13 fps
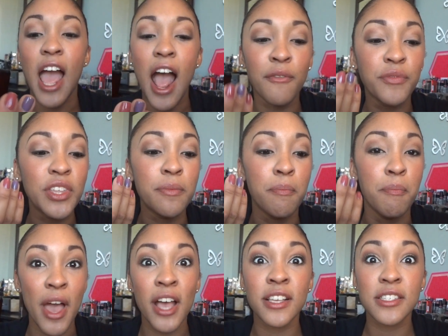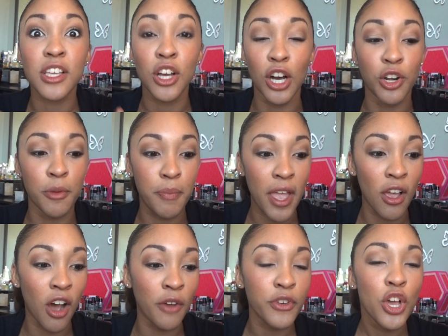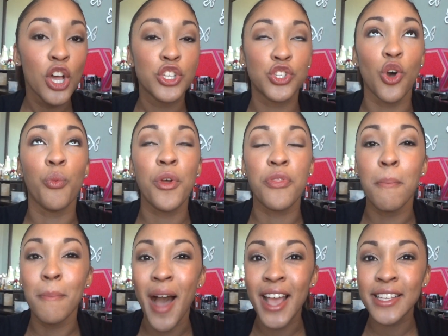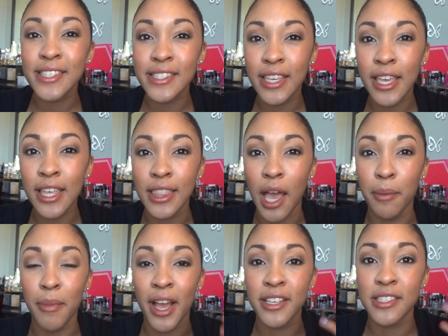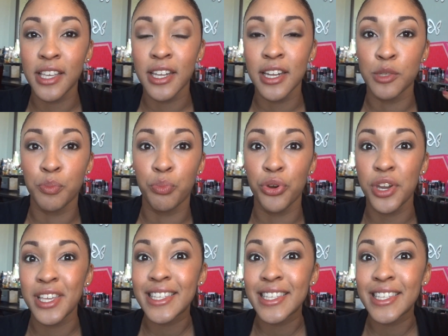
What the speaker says: have the best color payoff. So with my skin, that my skin is pretty